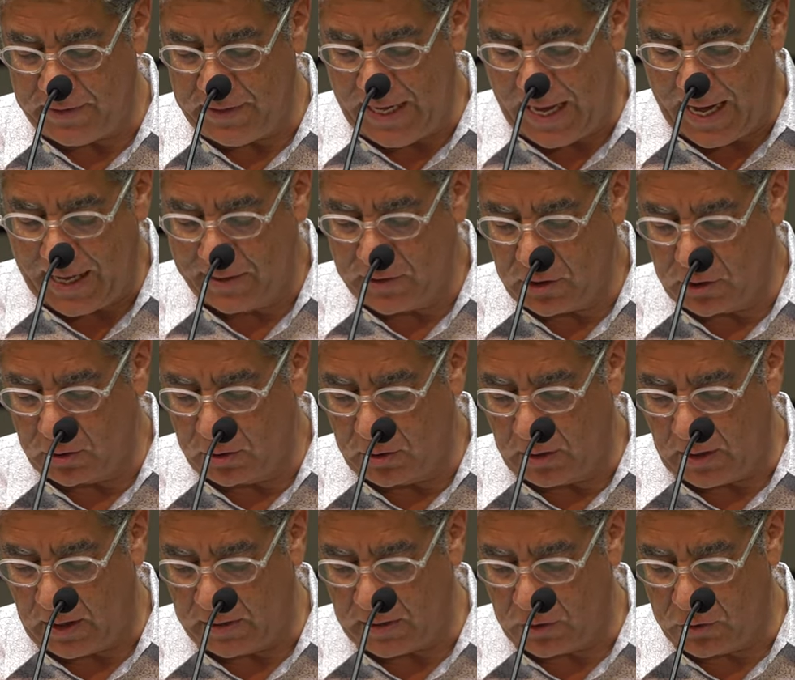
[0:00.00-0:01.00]
the
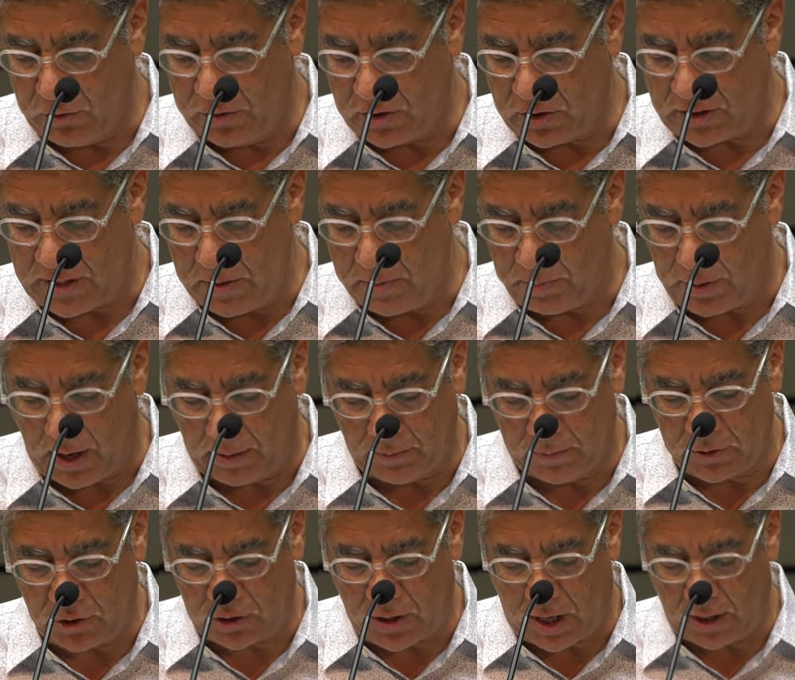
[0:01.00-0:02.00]
answer to the sin
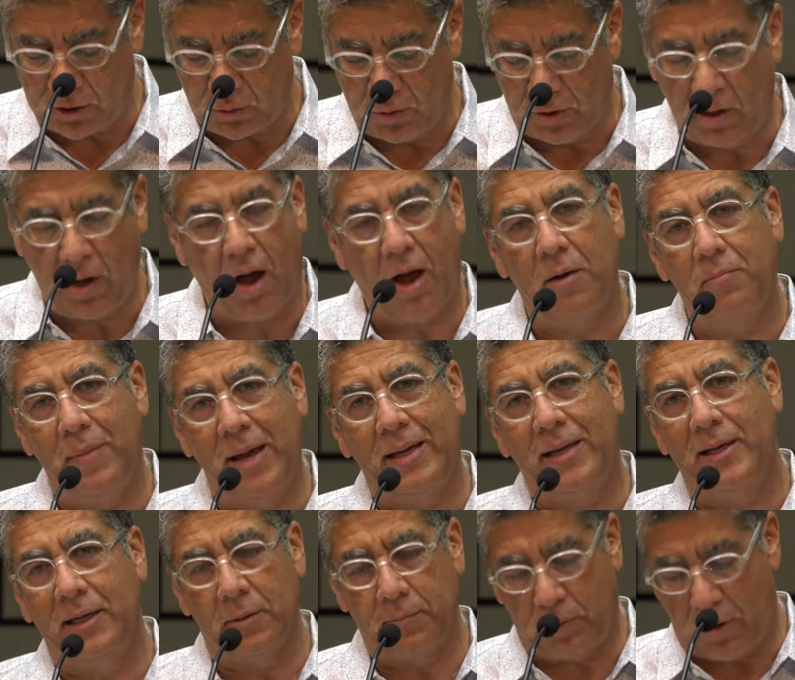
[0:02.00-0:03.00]
problem starts with God
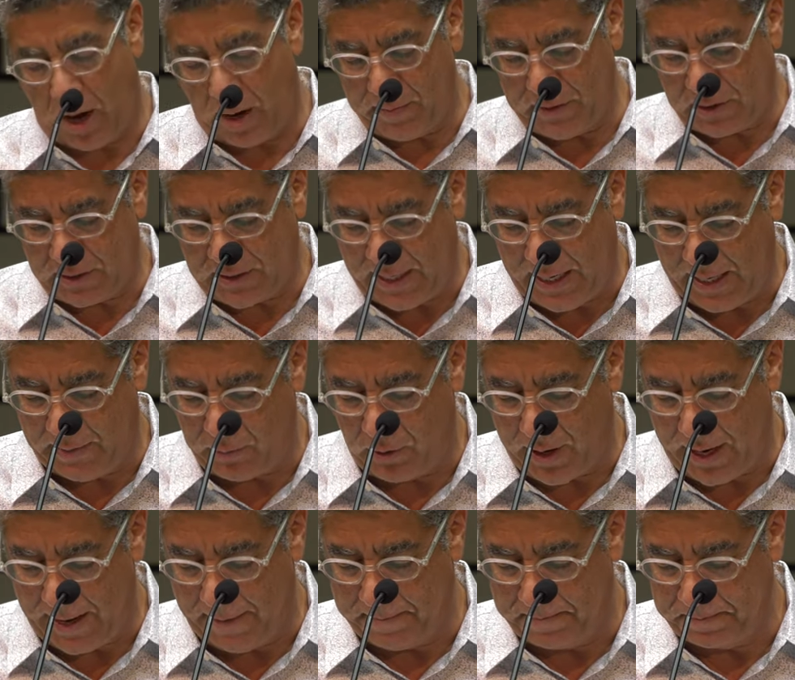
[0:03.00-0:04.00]
making a promise to
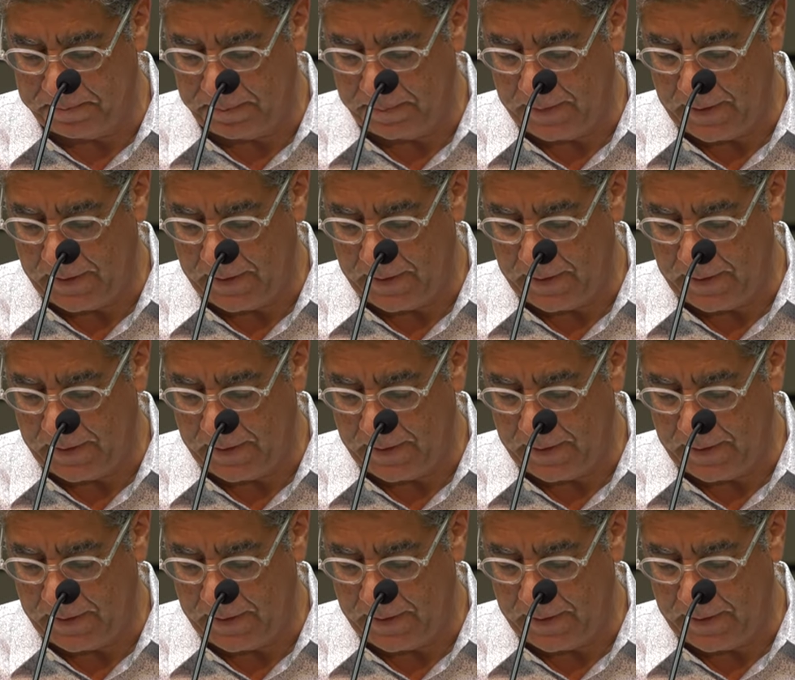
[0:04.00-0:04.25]
Abraham.